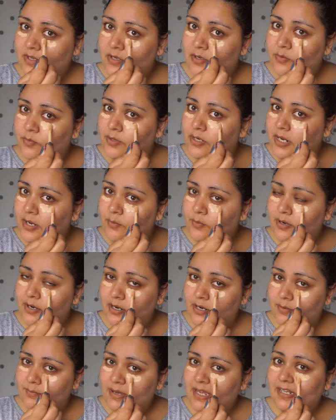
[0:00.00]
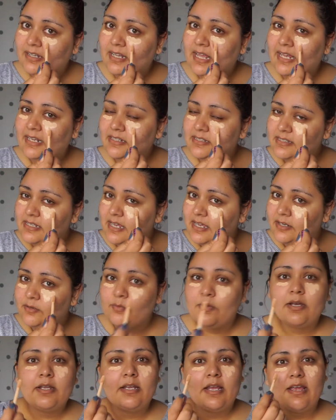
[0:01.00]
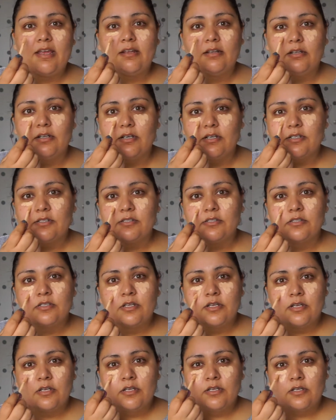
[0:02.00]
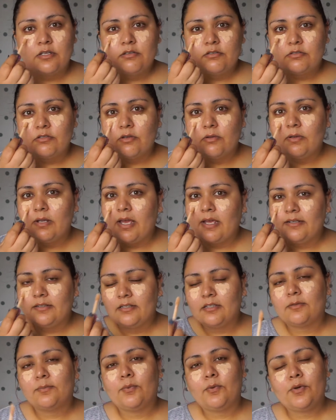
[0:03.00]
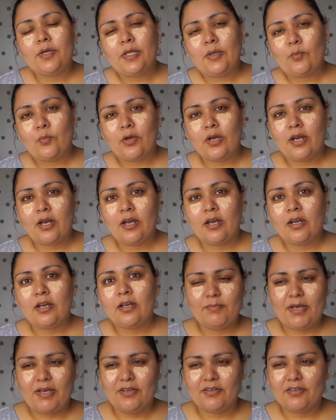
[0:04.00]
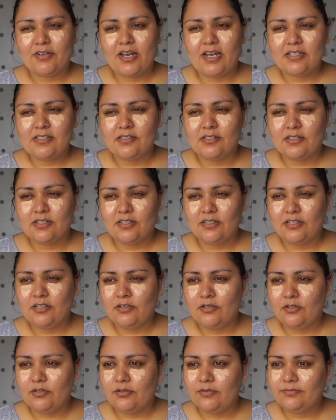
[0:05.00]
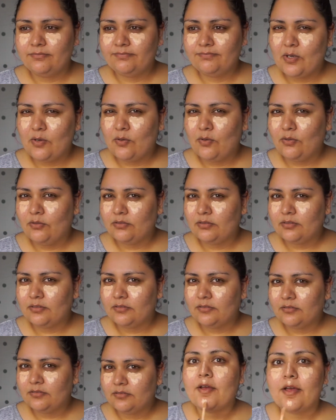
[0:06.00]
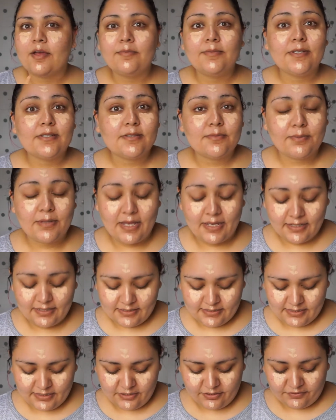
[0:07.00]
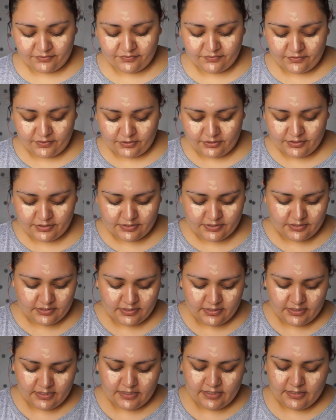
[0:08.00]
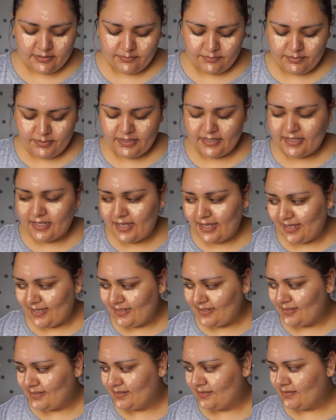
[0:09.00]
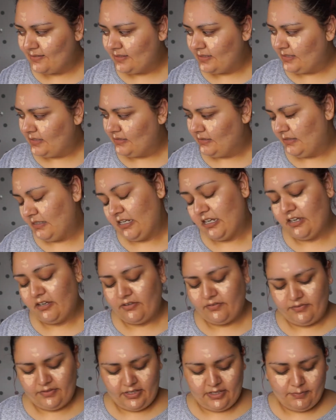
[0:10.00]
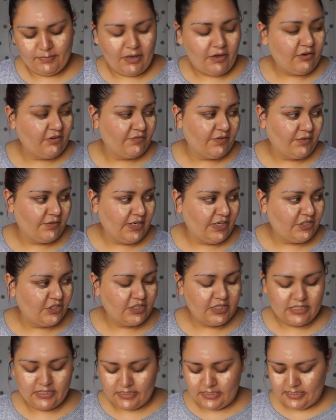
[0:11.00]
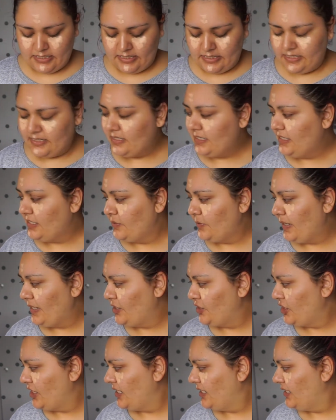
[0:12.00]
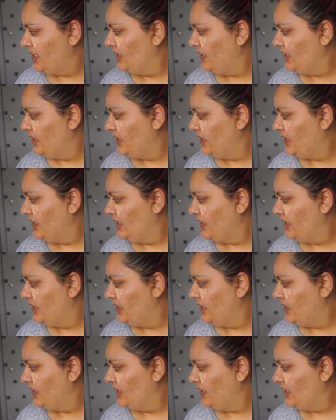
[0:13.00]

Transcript: when I wear my light sand one, it looks so light to the point where my under eyes look a little old. I'm just applying concealer first because of the powder foundation situation.